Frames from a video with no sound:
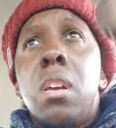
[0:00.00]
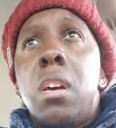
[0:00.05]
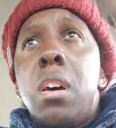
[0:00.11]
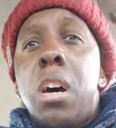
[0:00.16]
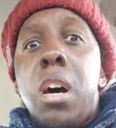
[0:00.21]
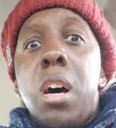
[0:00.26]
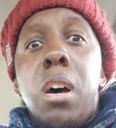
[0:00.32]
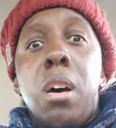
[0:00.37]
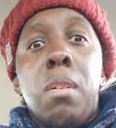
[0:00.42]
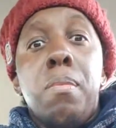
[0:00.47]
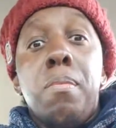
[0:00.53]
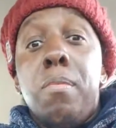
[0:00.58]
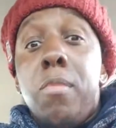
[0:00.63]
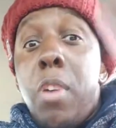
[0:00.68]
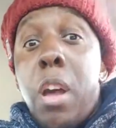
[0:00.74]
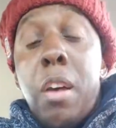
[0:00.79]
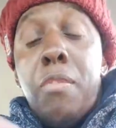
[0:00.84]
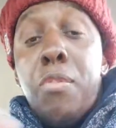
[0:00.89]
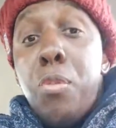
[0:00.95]
Uh,
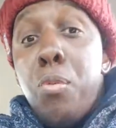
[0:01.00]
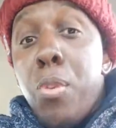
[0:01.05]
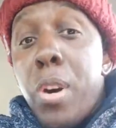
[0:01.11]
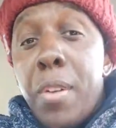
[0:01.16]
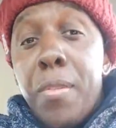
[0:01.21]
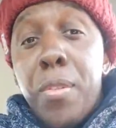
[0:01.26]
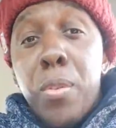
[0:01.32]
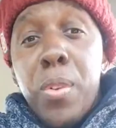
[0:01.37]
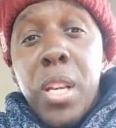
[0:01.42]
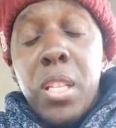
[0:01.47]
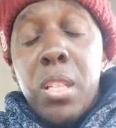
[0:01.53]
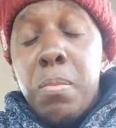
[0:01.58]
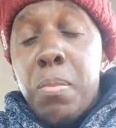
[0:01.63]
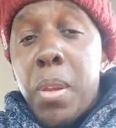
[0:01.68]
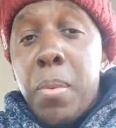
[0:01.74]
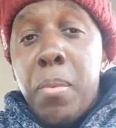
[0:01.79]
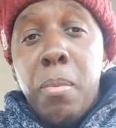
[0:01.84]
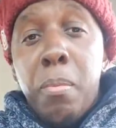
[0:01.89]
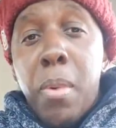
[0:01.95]
for whatever reason,
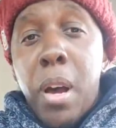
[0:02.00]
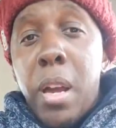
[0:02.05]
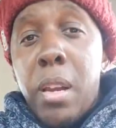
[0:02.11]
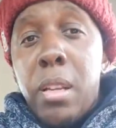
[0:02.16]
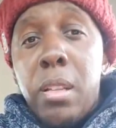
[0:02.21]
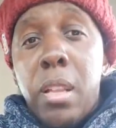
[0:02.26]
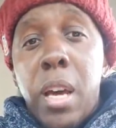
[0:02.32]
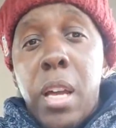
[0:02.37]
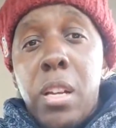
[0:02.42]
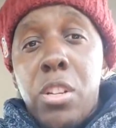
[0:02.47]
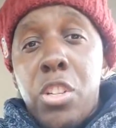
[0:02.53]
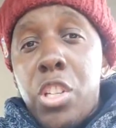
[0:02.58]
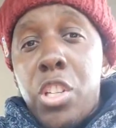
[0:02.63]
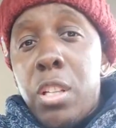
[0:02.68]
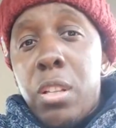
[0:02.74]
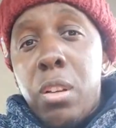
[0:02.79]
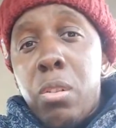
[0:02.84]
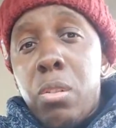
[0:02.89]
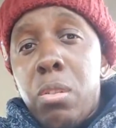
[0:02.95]
people buying a lot of
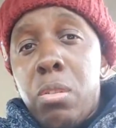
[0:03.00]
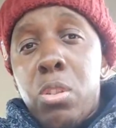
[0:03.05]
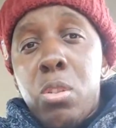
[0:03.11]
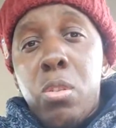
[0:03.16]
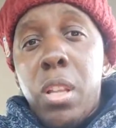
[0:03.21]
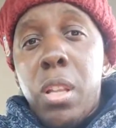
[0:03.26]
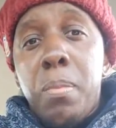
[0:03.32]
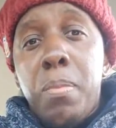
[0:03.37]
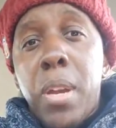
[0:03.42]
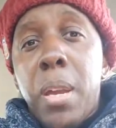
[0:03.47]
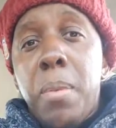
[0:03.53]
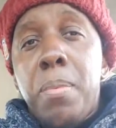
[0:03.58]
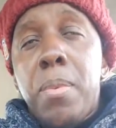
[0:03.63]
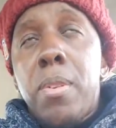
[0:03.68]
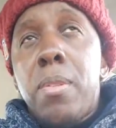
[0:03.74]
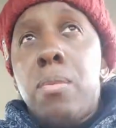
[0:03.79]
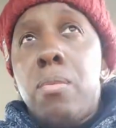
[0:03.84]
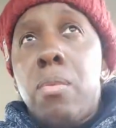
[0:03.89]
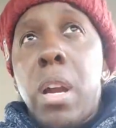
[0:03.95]
shitload of toilet
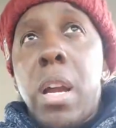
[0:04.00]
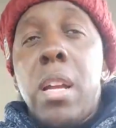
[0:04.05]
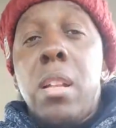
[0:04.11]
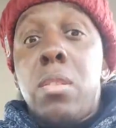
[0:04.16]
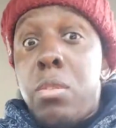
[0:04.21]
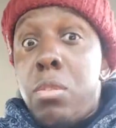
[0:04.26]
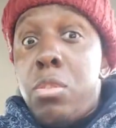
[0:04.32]
paper, right?